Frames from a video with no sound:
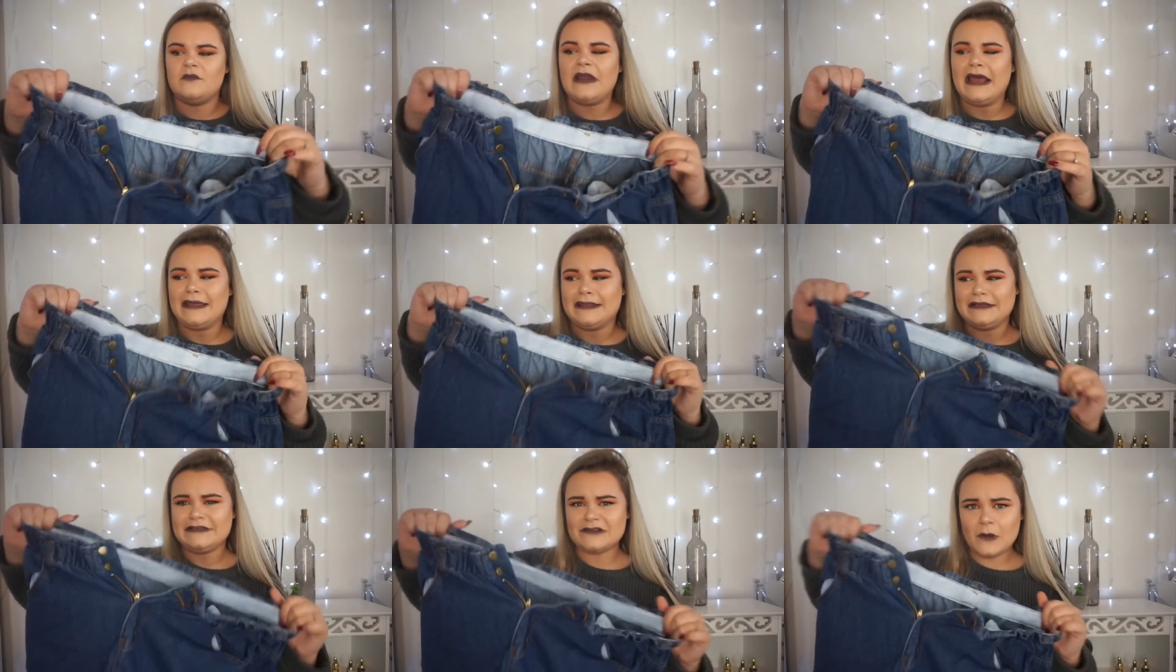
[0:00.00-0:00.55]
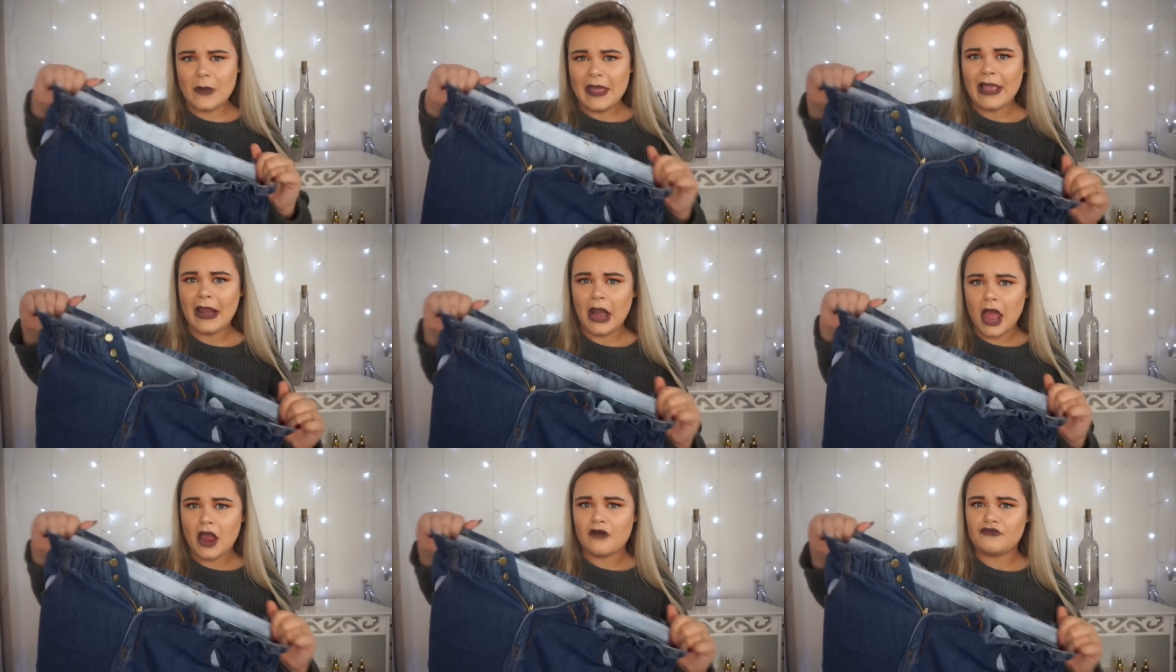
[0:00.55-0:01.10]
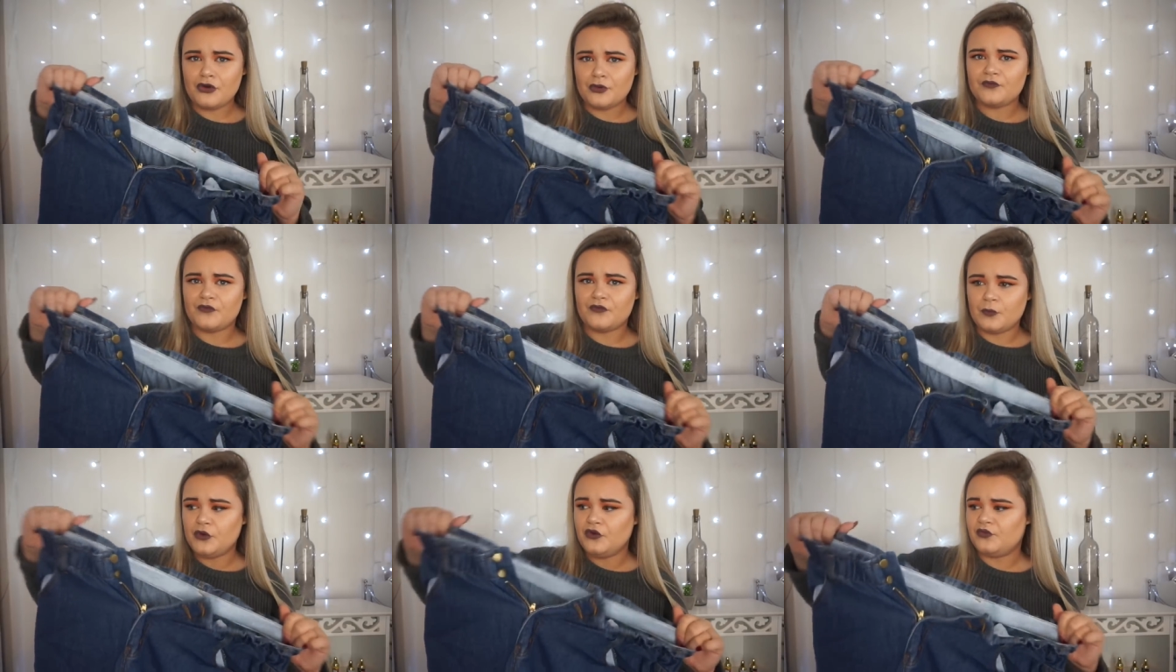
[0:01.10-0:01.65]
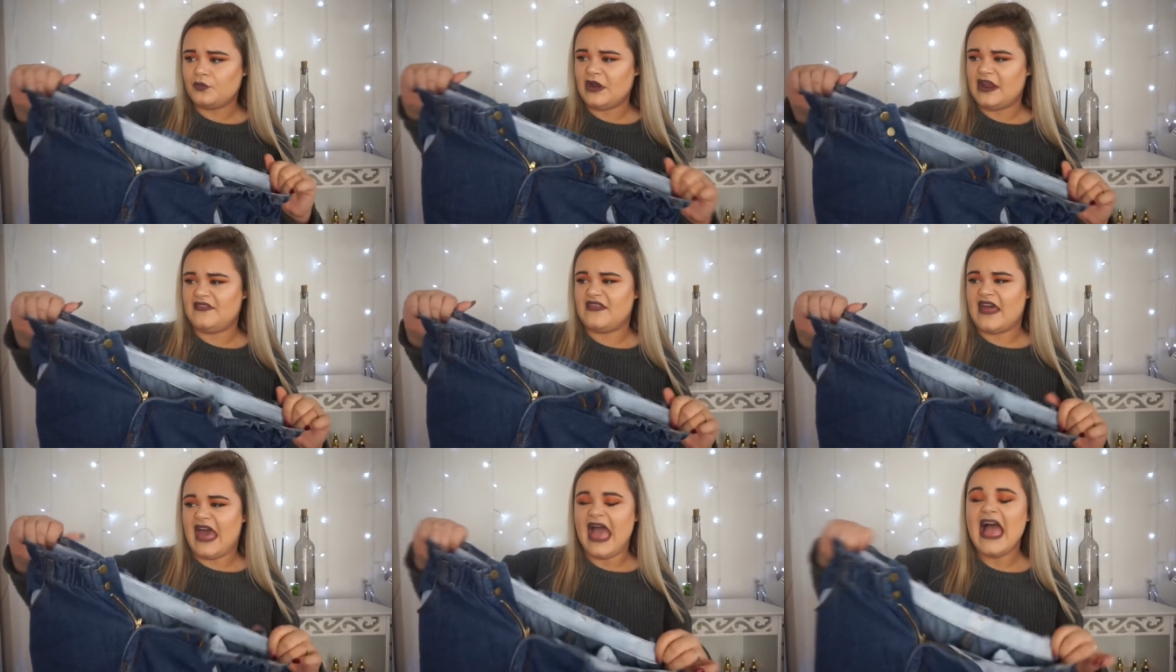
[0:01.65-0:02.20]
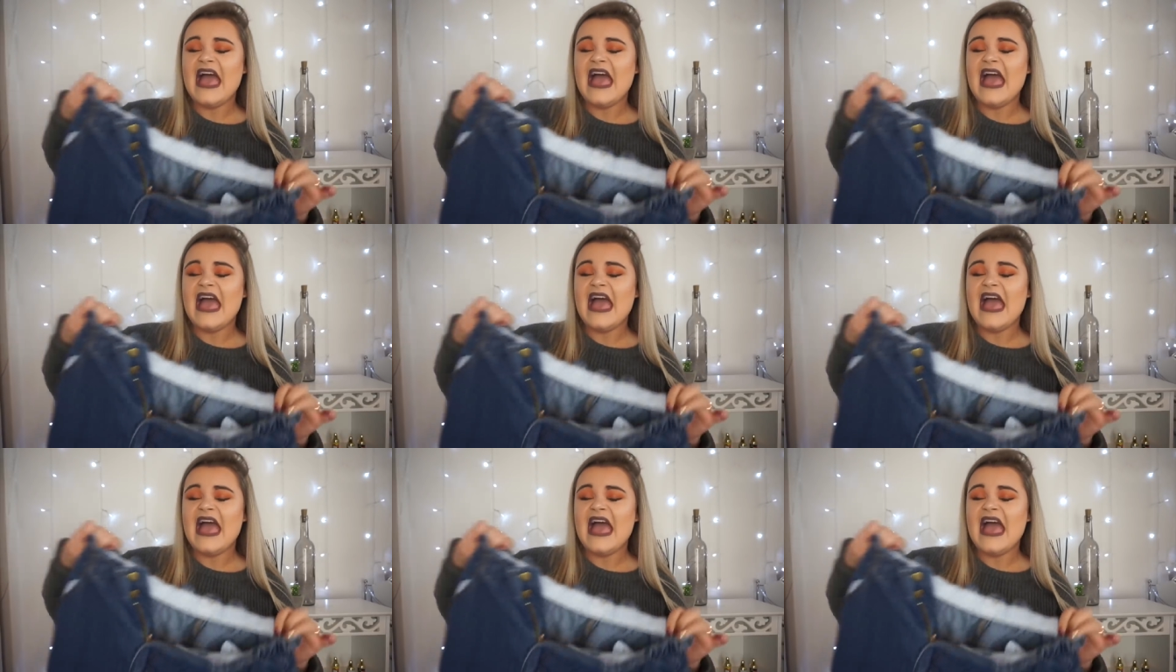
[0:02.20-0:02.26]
Like, there's quite a lot of room for movement in there.